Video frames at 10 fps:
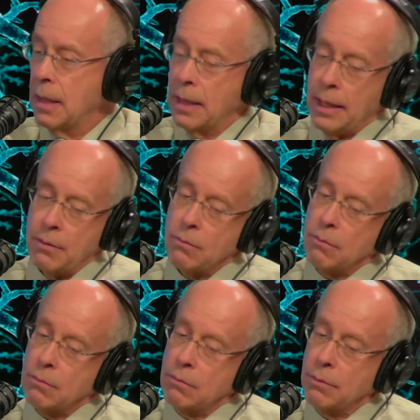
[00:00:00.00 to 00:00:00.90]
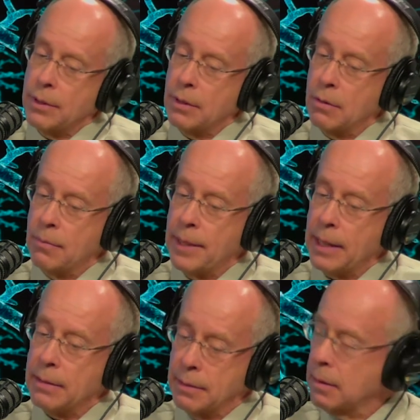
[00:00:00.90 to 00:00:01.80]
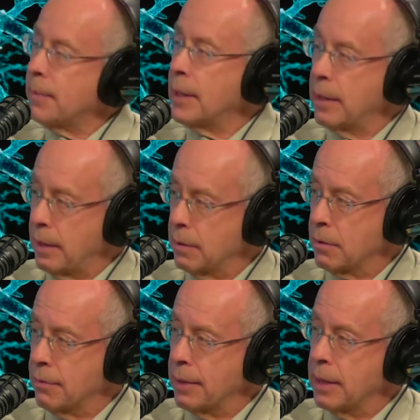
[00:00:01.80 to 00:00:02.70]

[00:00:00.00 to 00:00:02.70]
And you can go back a little bit in history